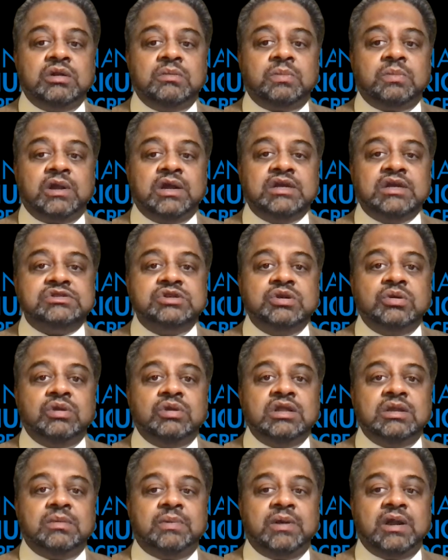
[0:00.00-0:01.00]
place during
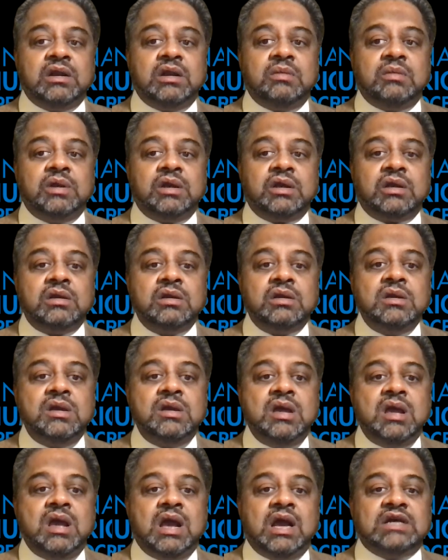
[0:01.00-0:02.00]
the pandemic
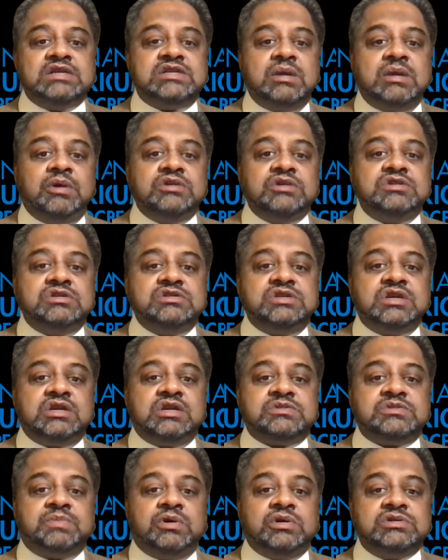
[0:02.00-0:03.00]
as emergency
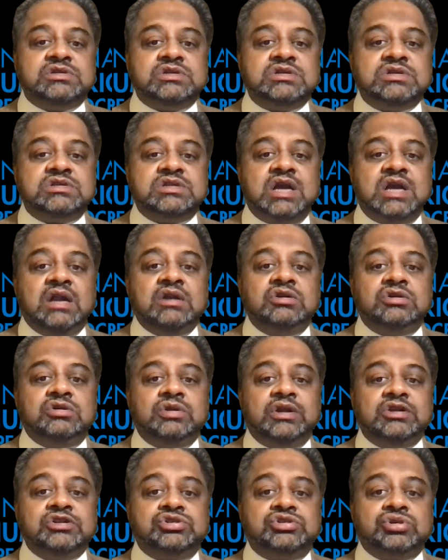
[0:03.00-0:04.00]
responses and to
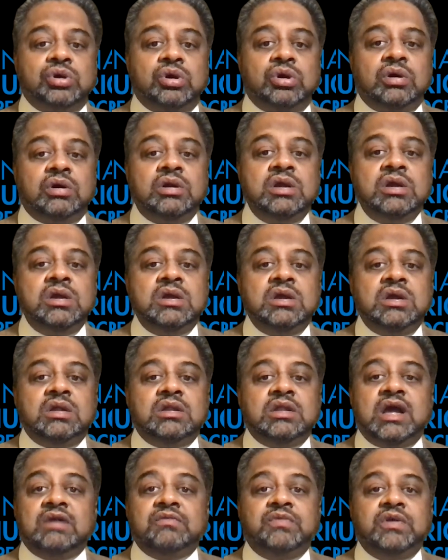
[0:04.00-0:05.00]
ensure
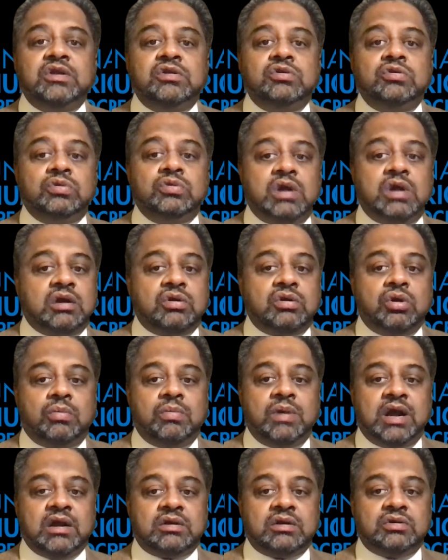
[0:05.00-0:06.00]
that we do not go
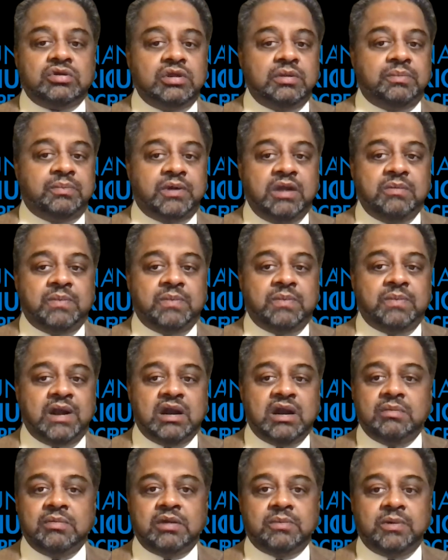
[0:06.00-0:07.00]
back to the
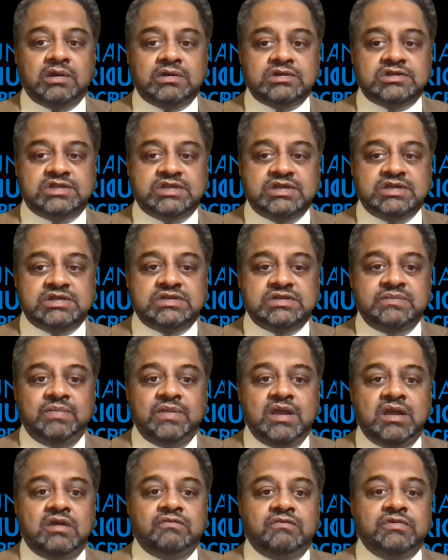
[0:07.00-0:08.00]
pre-pandemic policies,
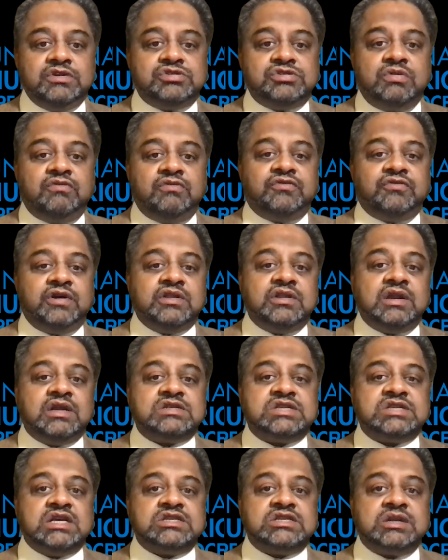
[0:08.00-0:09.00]
which will further
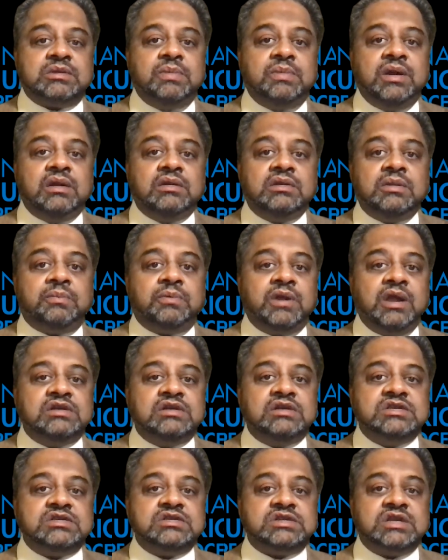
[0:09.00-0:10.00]
exacerbate the
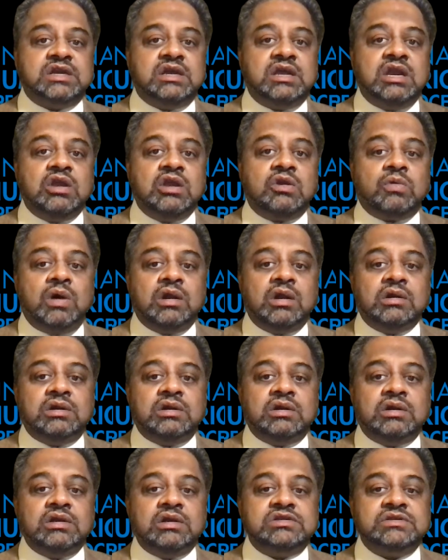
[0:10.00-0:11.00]
pre-existing
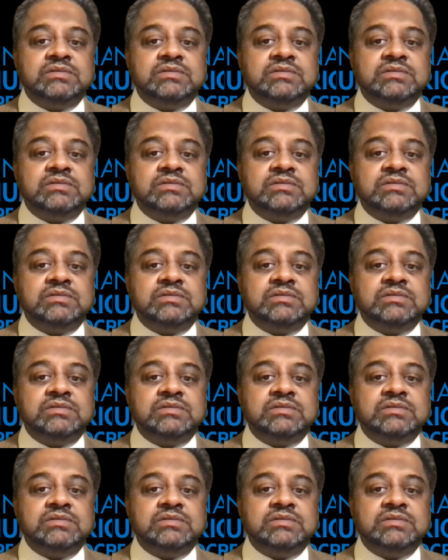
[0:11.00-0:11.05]
inequalities.